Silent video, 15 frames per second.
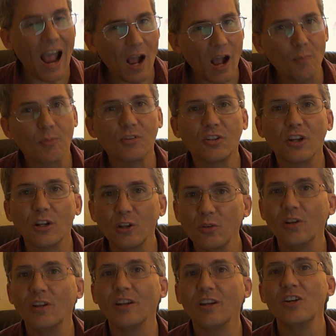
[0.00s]

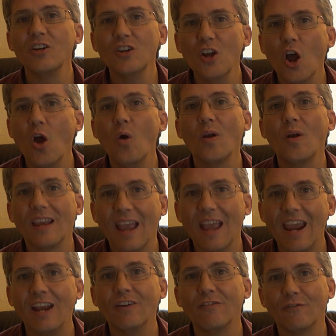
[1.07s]
absolutely no
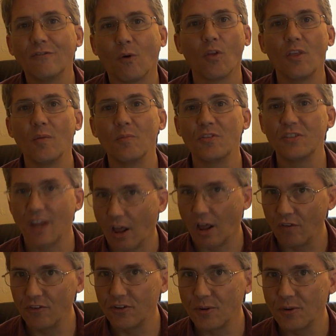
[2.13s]
gain for
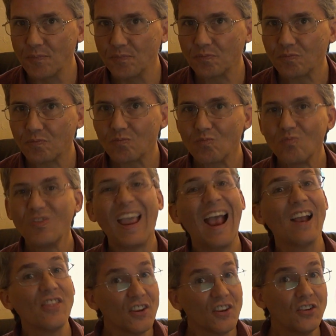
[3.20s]
themselves.
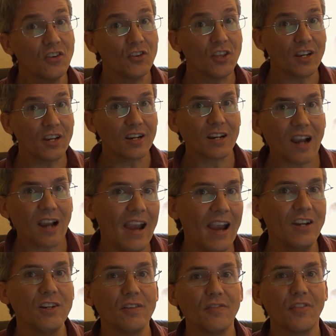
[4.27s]
And this is the
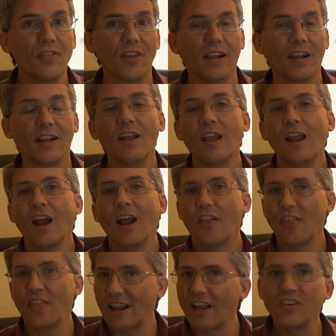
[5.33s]
kind of thing
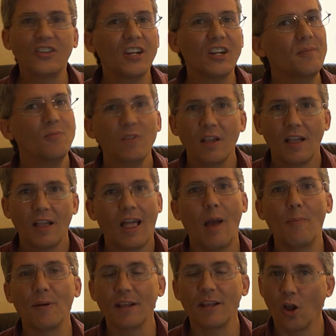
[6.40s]
that I see
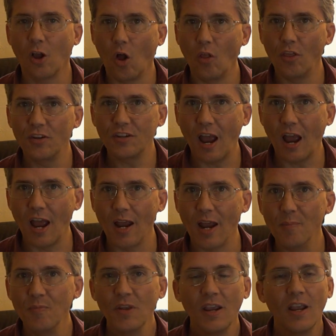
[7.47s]
happening all the
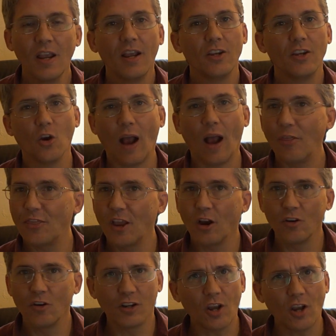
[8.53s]
time. You're out
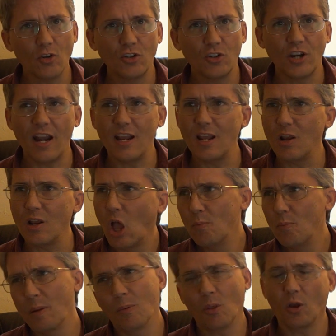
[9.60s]
there negotiating,
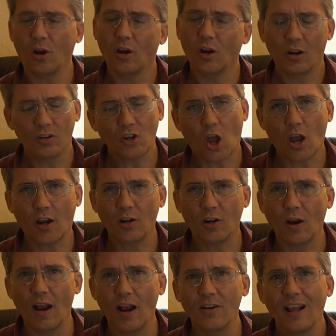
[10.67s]
people are talking
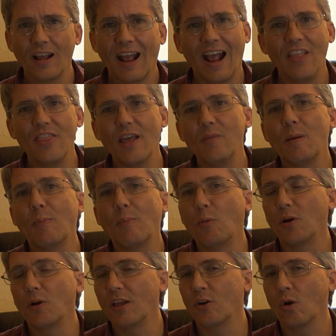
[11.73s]
around, and then people
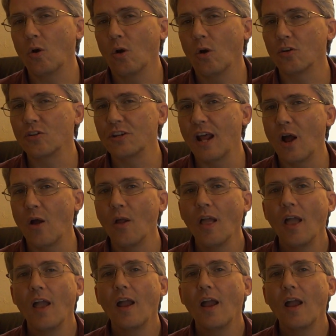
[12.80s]
put in their orders. Now,